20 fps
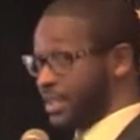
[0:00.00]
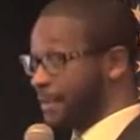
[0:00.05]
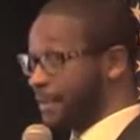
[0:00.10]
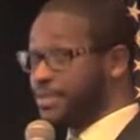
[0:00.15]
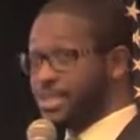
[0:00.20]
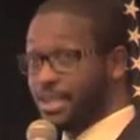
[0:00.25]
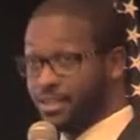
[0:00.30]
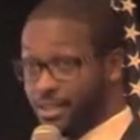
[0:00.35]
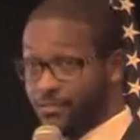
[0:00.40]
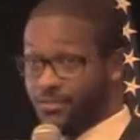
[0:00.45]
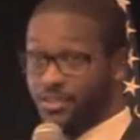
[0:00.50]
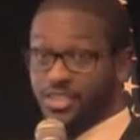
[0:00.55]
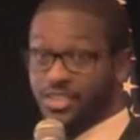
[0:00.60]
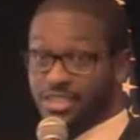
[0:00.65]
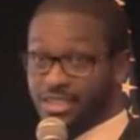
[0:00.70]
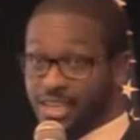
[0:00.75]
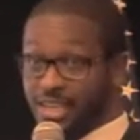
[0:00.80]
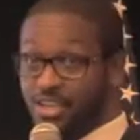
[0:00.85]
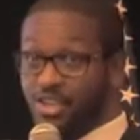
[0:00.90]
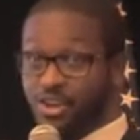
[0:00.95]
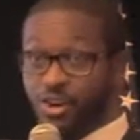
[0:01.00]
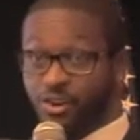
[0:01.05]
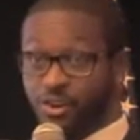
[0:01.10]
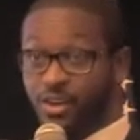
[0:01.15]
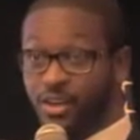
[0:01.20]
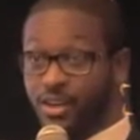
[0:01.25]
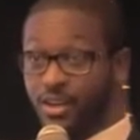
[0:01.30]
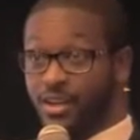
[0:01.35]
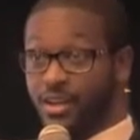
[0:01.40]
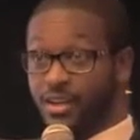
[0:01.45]
I'm telling you, if you just in
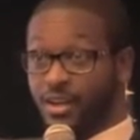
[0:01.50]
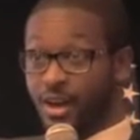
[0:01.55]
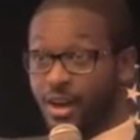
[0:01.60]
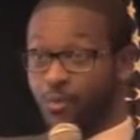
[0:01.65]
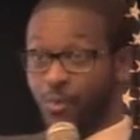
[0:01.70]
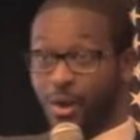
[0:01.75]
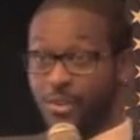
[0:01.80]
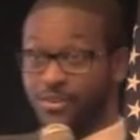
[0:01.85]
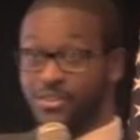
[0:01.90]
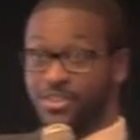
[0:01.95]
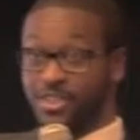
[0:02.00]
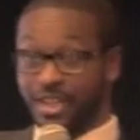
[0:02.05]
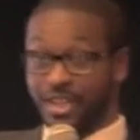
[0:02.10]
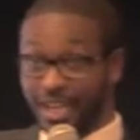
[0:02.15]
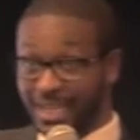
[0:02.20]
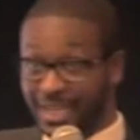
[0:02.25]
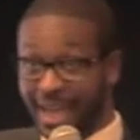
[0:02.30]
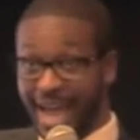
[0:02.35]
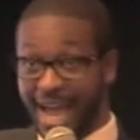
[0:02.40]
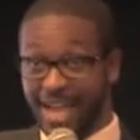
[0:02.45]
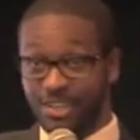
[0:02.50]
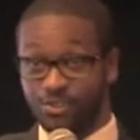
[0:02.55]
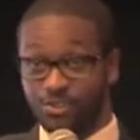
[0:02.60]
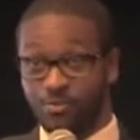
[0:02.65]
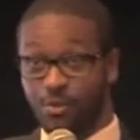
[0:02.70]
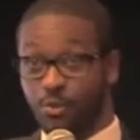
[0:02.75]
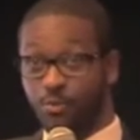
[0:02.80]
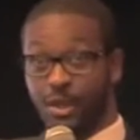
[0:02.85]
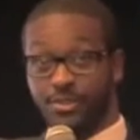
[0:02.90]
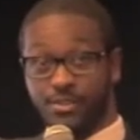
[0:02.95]
your whether it's in a
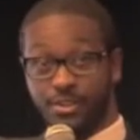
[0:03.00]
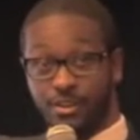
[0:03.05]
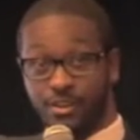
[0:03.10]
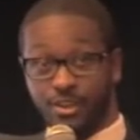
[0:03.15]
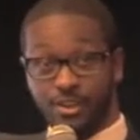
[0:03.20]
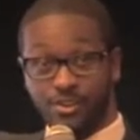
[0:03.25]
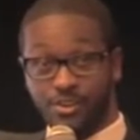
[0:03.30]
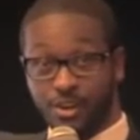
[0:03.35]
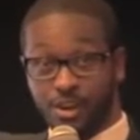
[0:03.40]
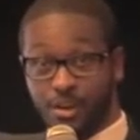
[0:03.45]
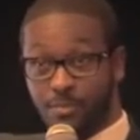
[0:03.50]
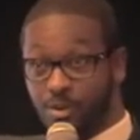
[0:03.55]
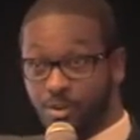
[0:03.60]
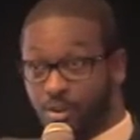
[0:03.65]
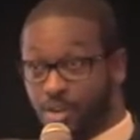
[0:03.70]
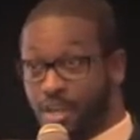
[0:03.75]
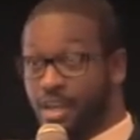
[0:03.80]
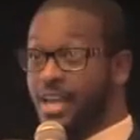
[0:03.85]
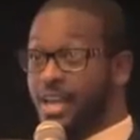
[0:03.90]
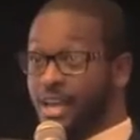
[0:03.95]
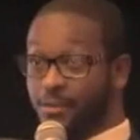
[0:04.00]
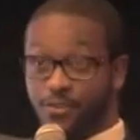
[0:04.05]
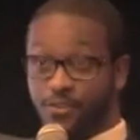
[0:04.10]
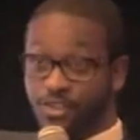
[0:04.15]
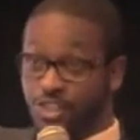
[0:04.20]
classroom or whether you're in your community, if you